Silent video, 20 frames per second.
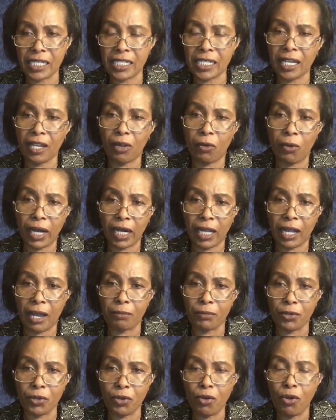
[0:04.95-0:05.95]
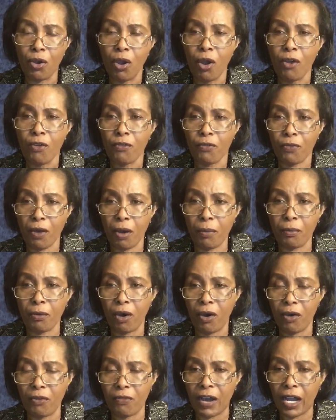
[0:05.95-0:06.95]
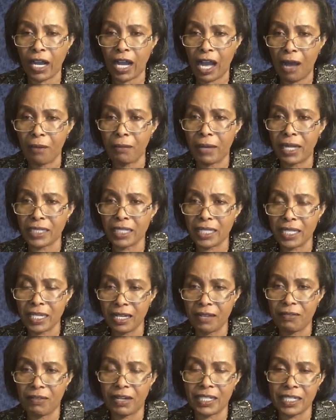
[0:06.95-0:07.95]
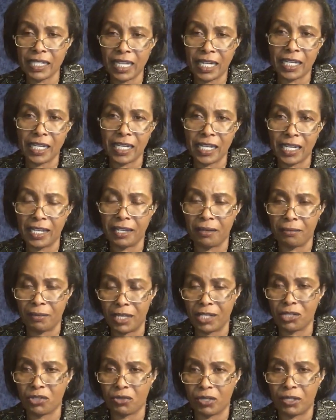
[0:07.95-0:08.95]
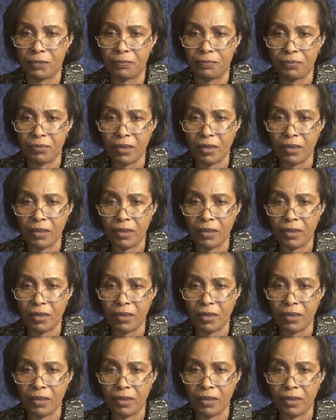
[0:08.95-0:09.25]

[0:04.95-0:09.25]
Is here. Welcome you from Overcomers Deliverance and Healing Ministry.